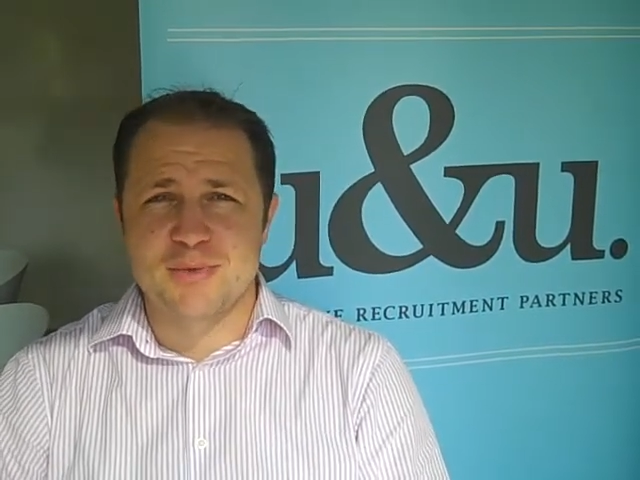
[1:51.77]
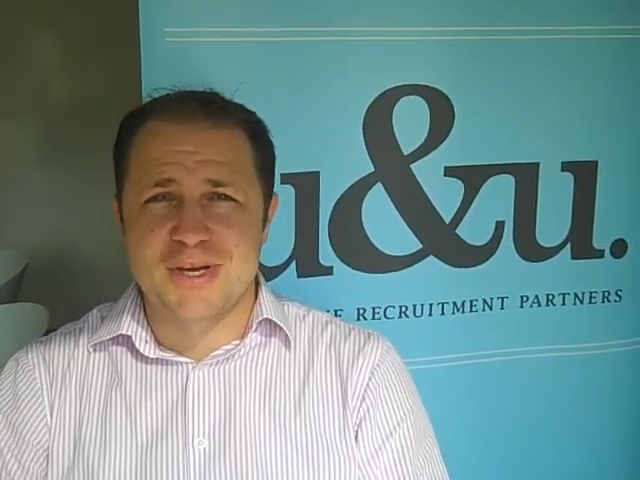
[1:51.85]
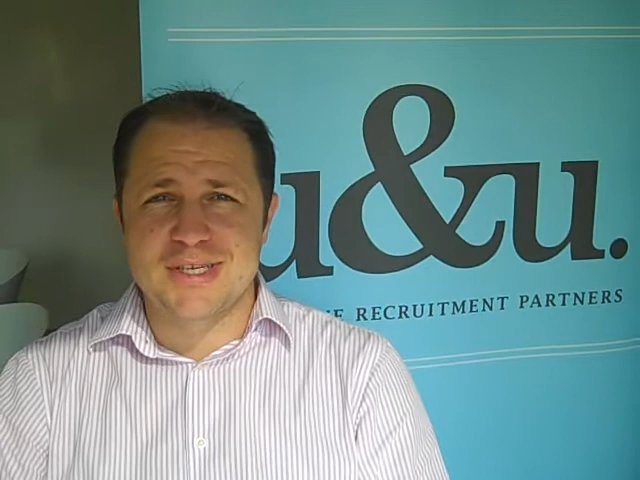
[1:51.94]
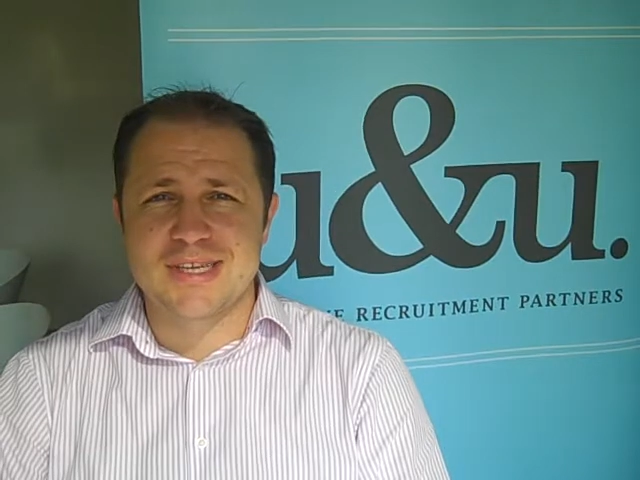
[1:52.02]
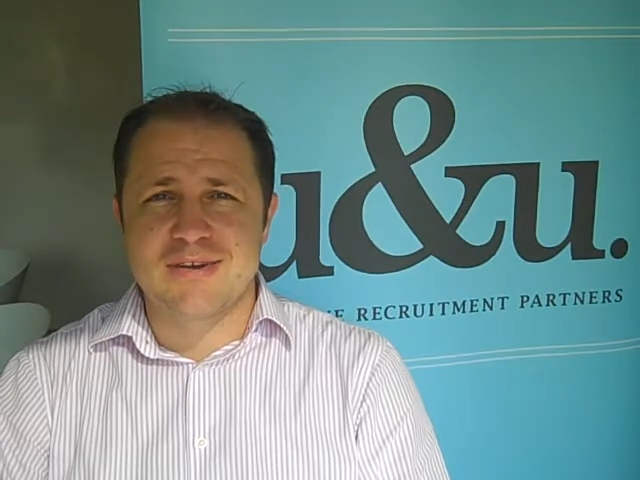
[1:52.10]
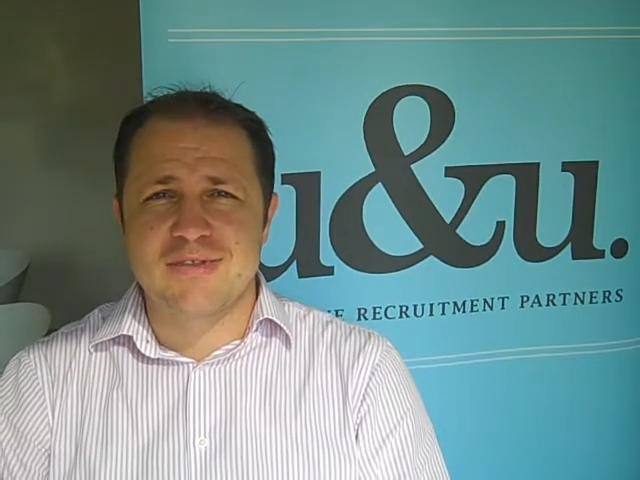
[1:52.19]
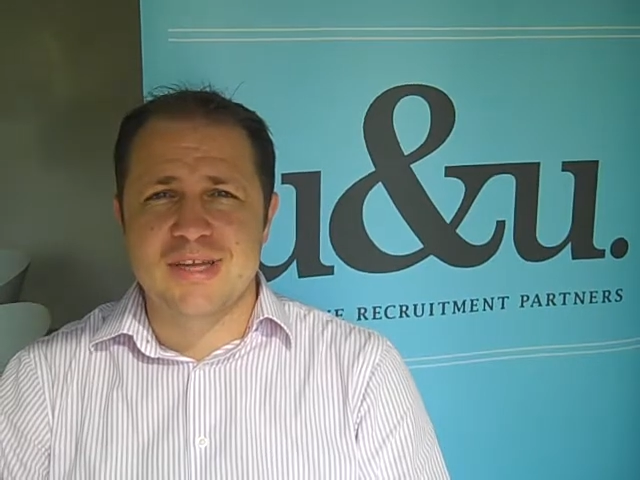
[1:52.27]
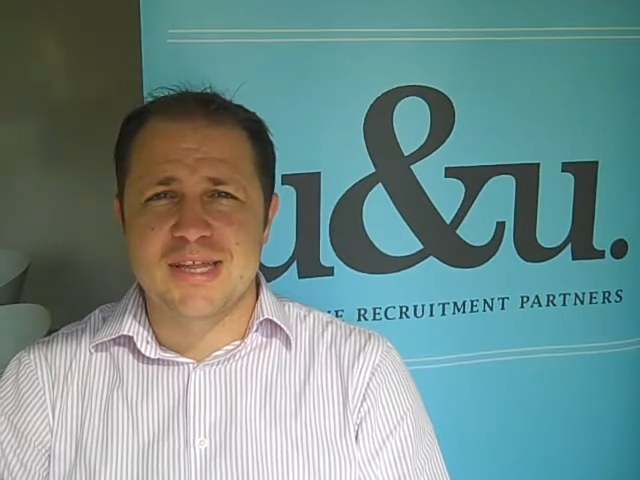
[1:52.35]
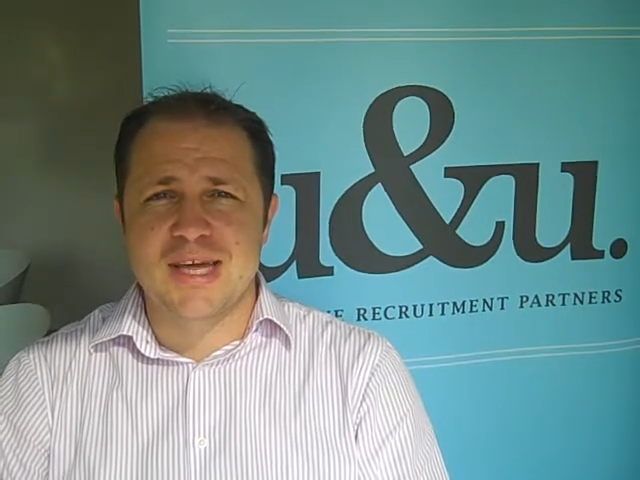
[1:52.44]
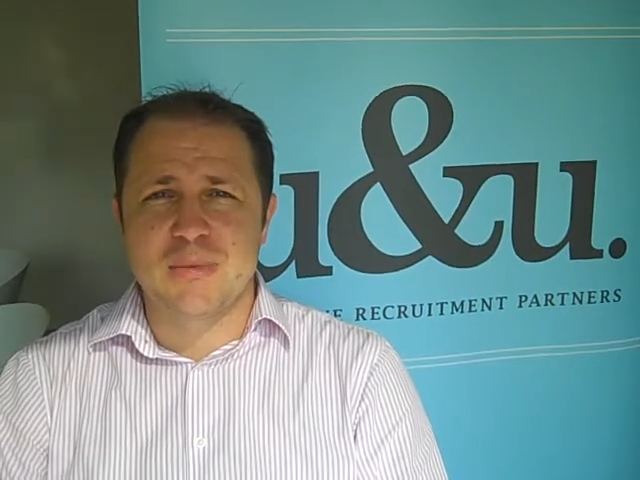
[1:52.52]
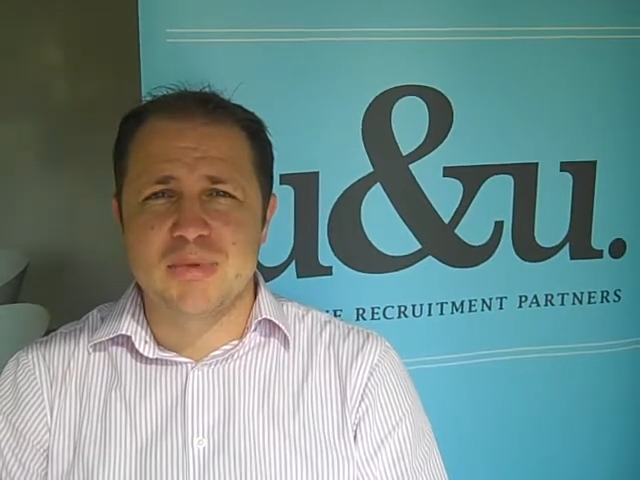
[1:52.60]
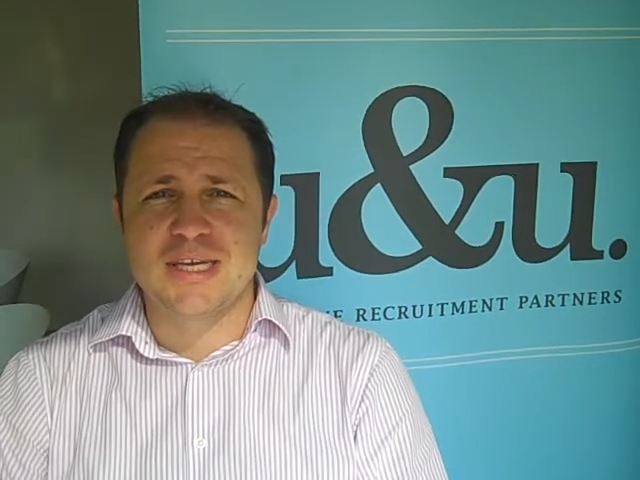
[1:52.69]
the work's definitely
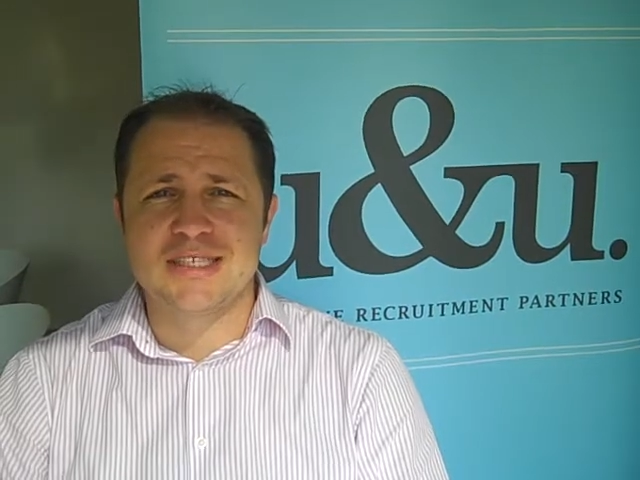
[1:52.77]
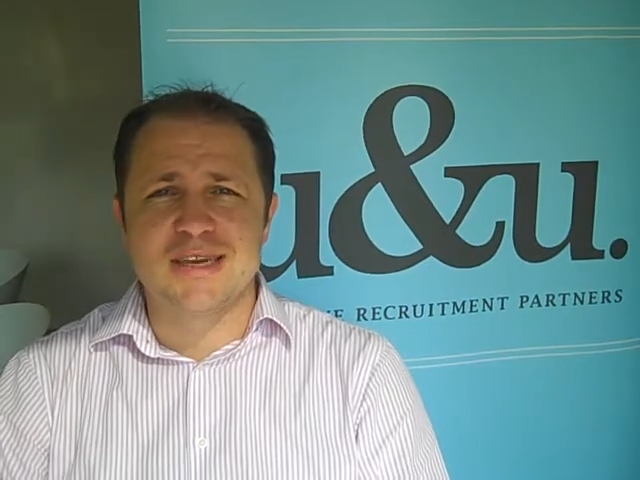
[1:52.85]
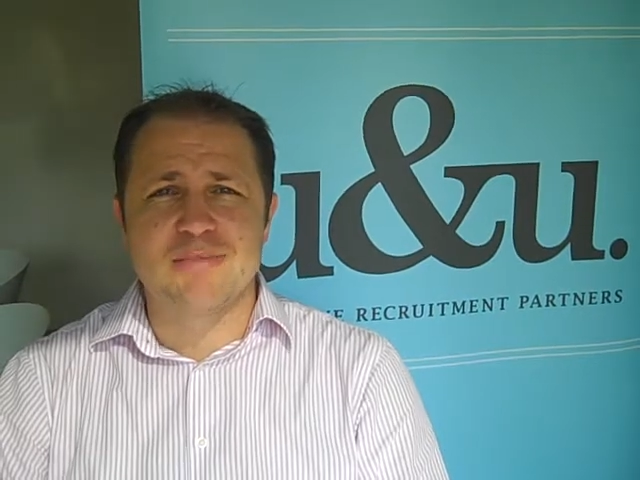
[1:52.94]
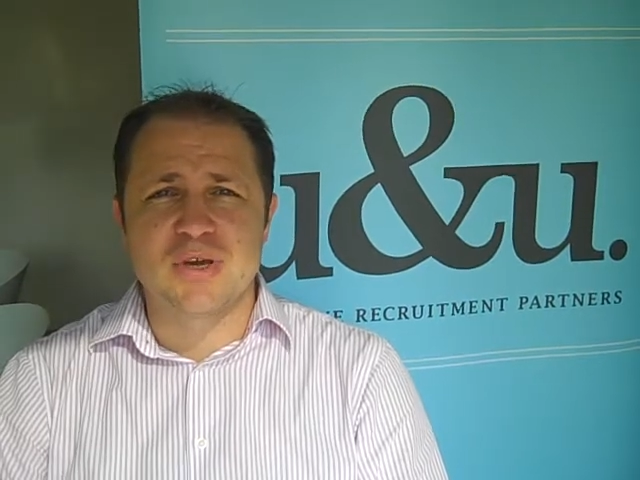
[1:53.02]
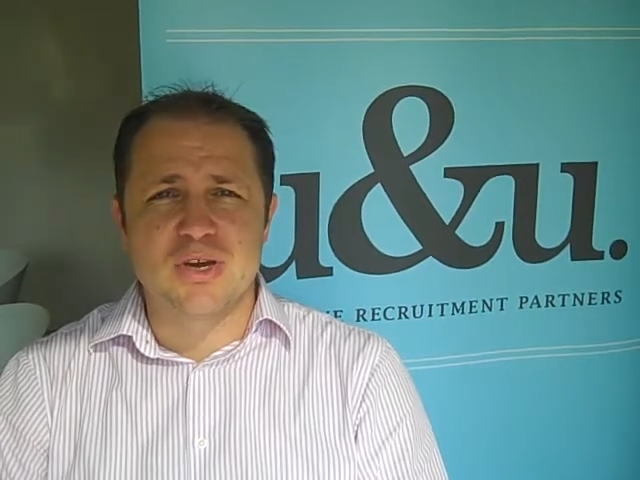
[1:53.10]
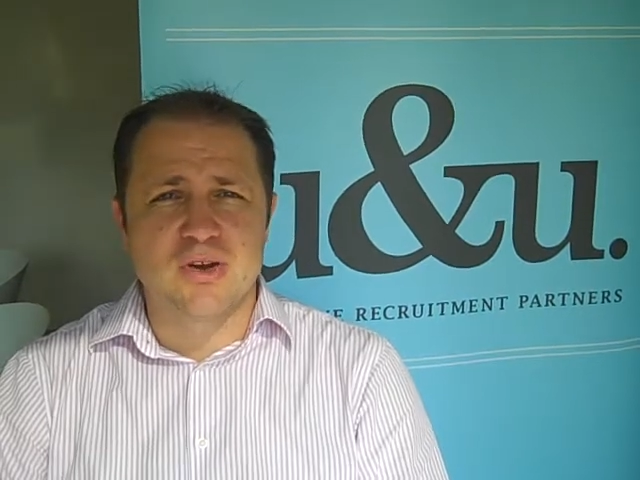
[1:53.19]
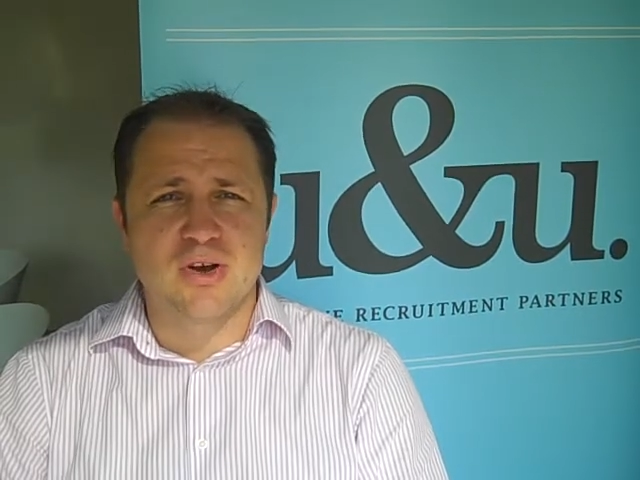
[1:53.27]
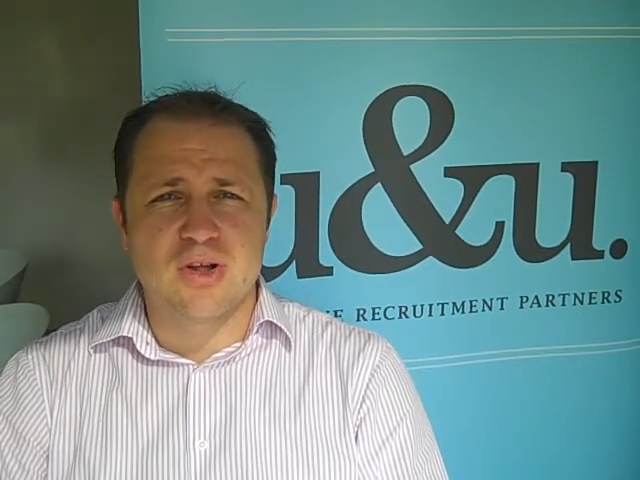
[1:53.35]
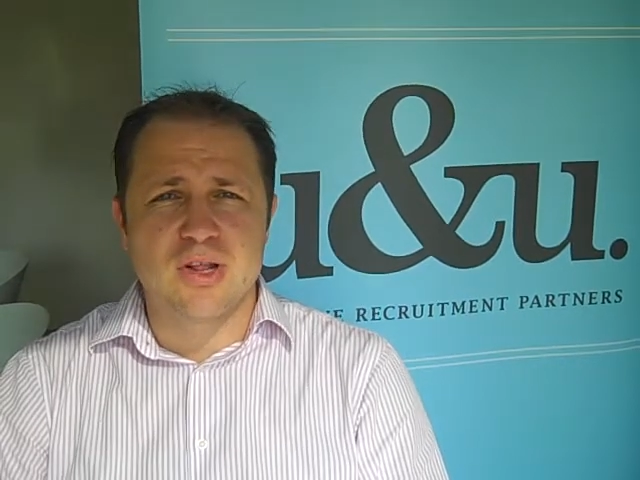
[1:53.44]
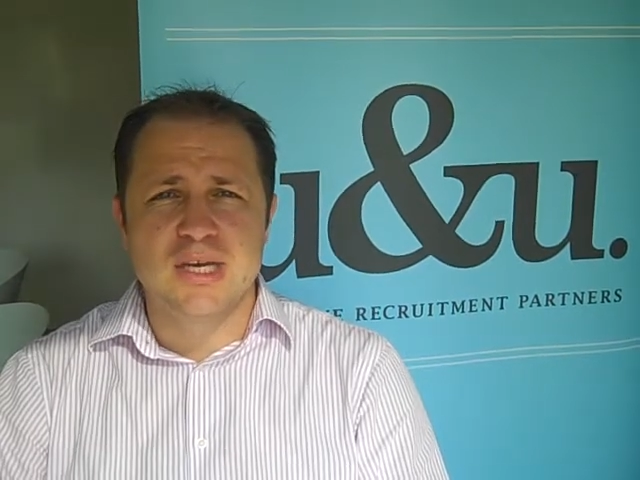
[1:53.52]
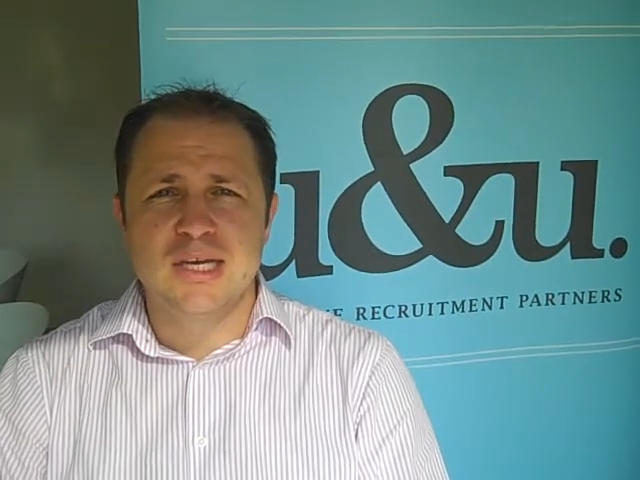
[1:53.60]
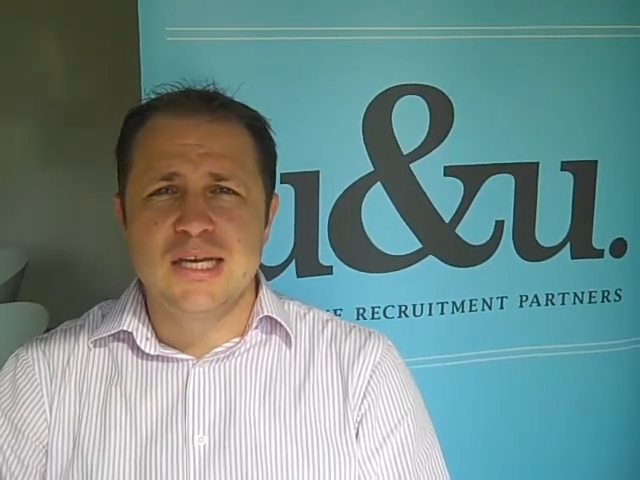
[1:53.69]
there, please give me a
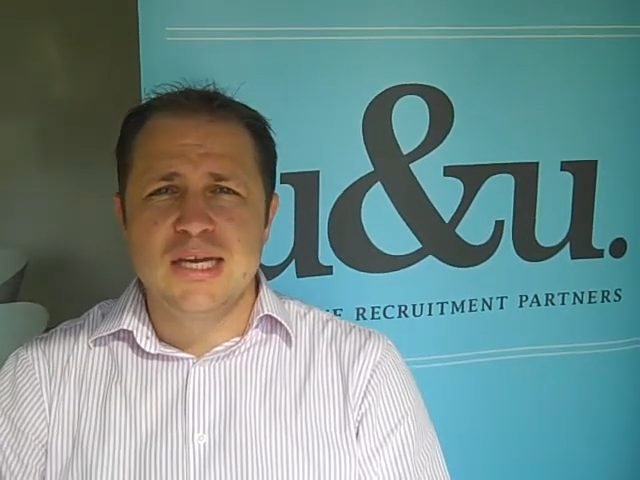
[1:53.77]
call.